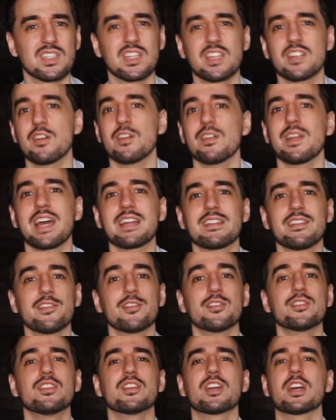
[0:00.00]
in all
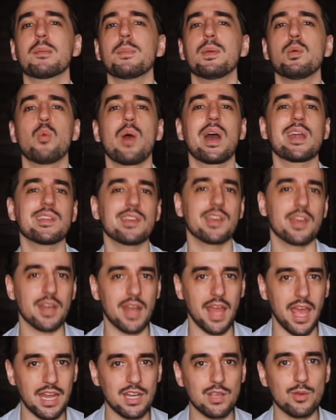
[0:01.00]
likelihood you're going to be winding it
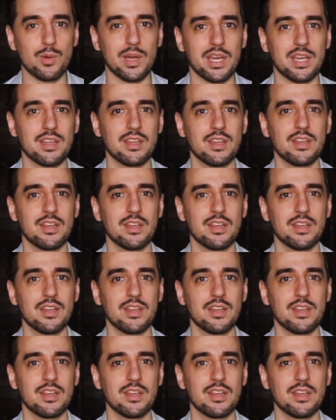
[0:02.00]
anyway.